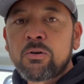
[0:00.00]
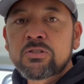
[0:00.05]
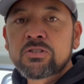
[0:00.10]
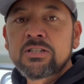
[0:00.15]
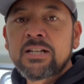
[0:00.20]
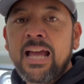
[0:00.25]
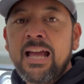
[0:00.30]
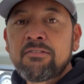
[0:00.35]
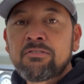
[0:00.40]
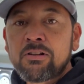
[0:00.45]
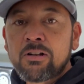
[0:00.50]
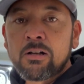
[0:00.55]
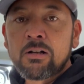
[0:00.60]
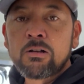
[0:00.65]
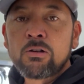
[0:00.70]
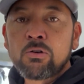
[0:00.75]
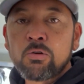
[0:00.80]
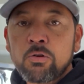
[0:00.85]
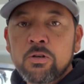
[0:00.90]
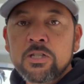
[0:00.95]
It's gonna have
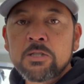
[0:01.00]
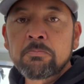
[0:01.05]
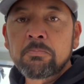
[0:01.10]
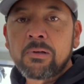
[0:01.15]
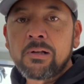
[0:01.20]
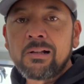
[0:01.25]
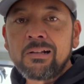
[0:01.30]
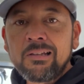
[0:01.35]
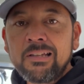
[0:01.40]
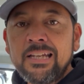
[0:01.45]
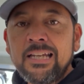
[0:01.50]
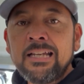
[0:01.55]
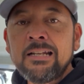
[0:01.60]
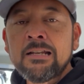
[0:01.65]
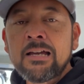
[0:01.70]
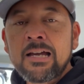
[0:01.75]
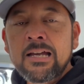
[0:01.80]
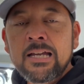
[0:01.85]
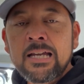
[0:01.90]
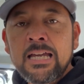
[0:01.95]
crisp,
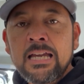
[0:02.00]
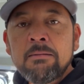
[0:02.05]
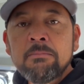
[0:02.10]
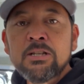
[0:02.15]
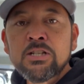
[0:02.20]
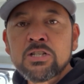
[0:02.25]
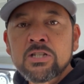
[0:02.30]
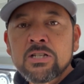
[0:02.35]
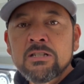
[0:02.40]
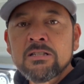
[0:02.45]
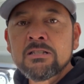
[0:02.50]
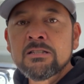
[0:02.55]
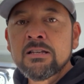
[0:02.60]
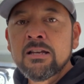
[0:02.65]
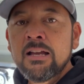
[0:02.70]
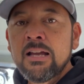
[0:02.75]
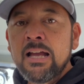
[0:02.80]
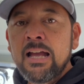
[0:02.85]
clean images